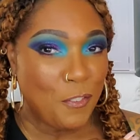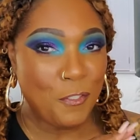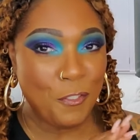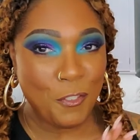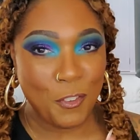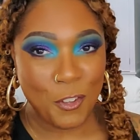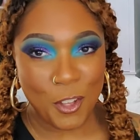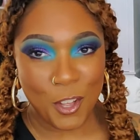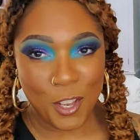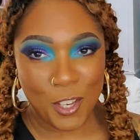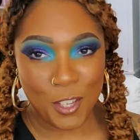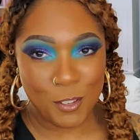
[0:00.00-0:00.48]

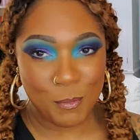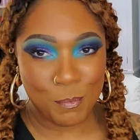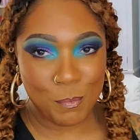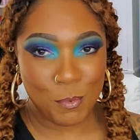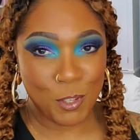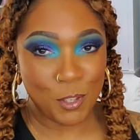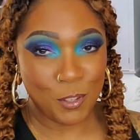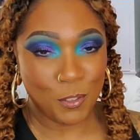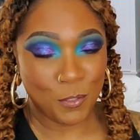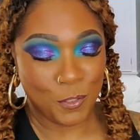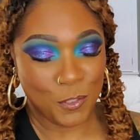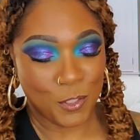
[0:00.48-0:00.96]
Full of
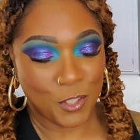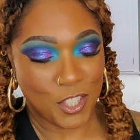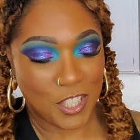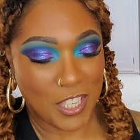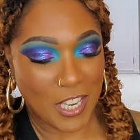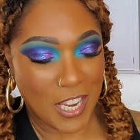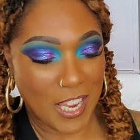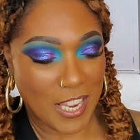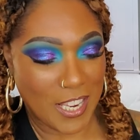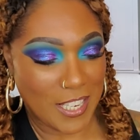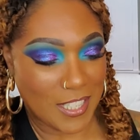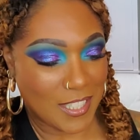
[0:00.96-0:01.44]
beautiful
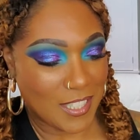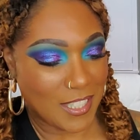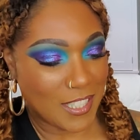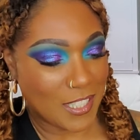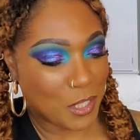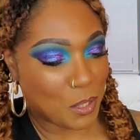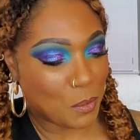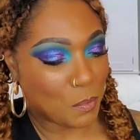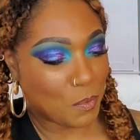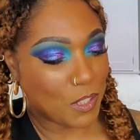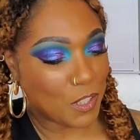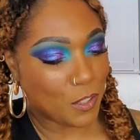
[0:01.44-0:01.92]
shades.
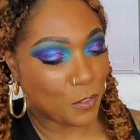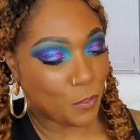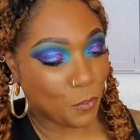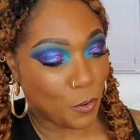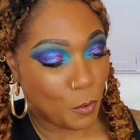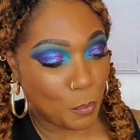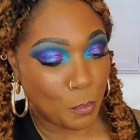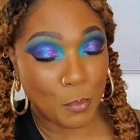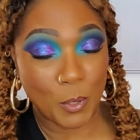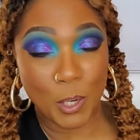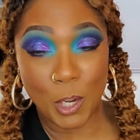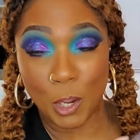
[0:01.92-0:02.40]
This one is
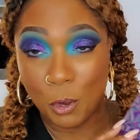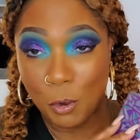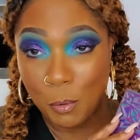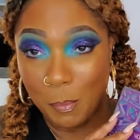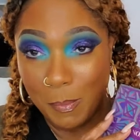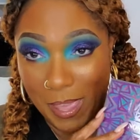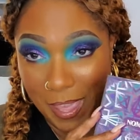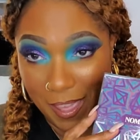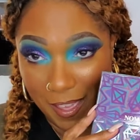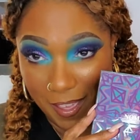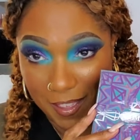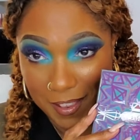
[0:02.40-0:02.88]
from
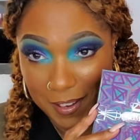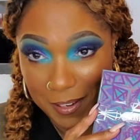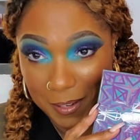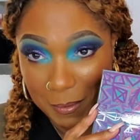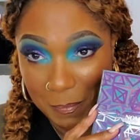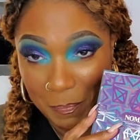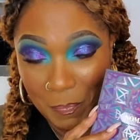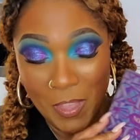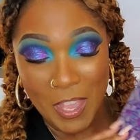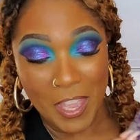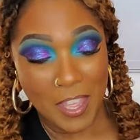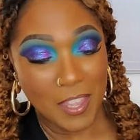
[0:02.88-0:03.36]
Nomad.
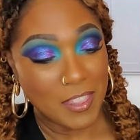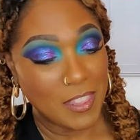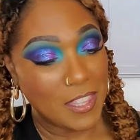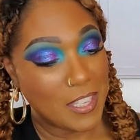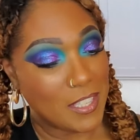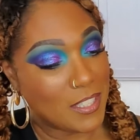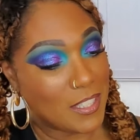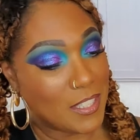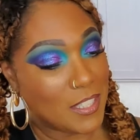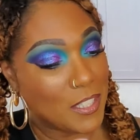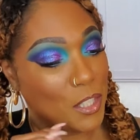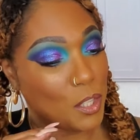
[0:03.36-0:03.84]

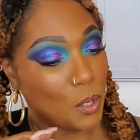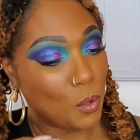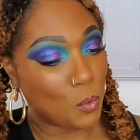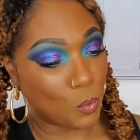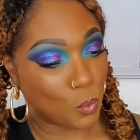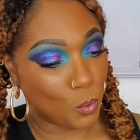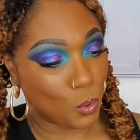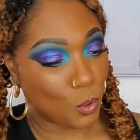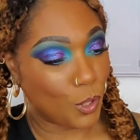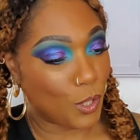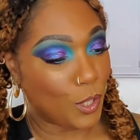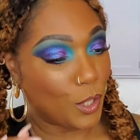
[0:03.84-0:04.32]
This is the
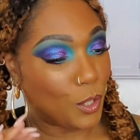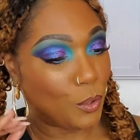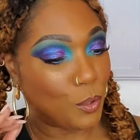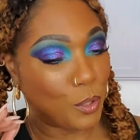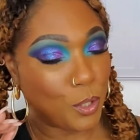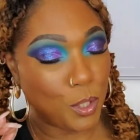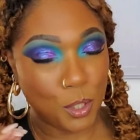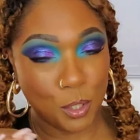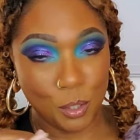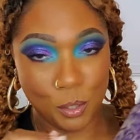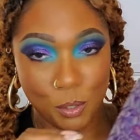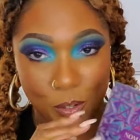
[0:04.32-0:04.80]
Royal
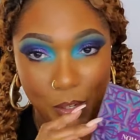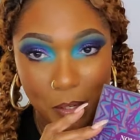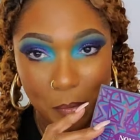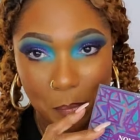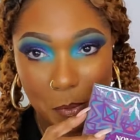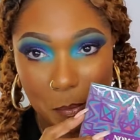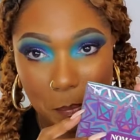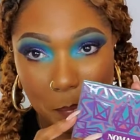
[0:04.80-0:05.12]
Europe